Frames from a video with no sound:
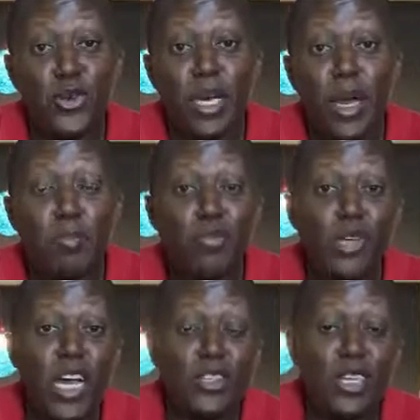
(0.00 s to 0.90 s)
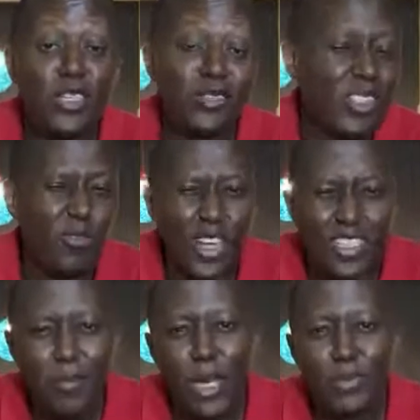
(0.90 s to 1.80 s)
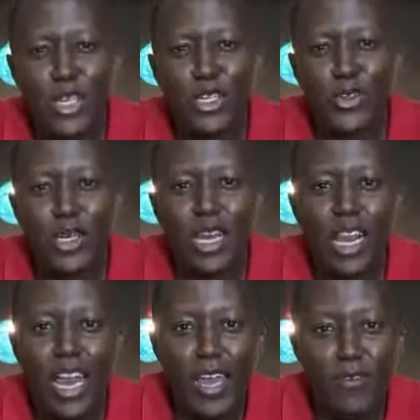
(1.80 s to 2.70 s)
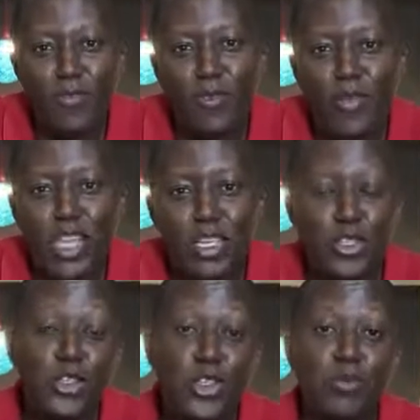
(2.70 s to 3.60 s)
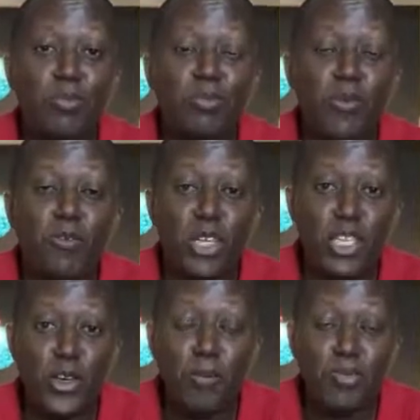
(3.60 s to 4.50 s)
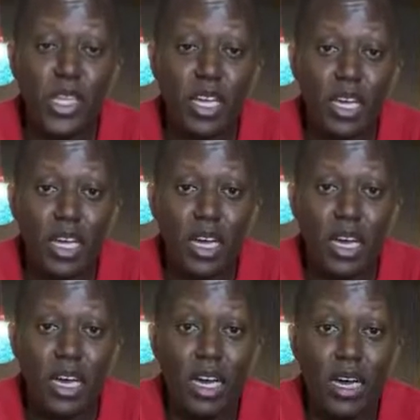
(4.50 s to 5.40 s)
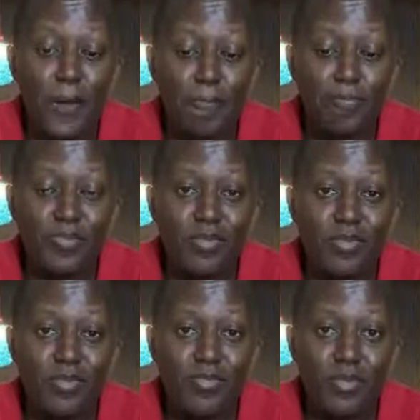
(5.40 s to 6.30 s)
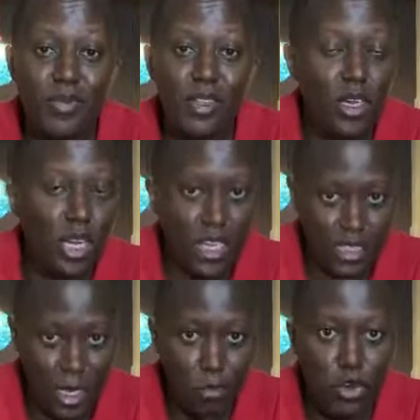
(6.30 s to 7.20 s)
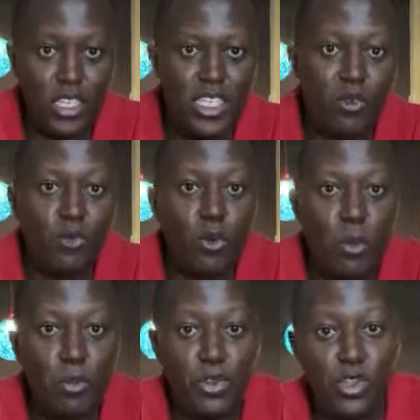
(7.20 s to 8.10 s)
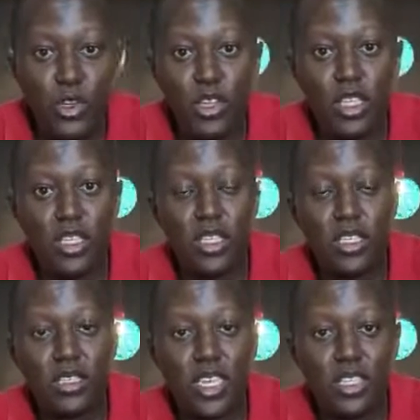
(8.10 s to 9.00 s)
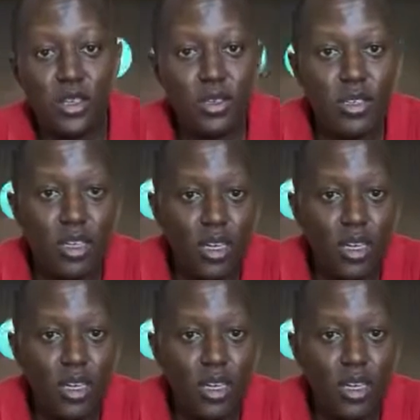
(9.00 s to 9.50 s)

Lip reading: this is the first time I'm actually doing a live YouTube video. And as I'm waiting for people to join the session,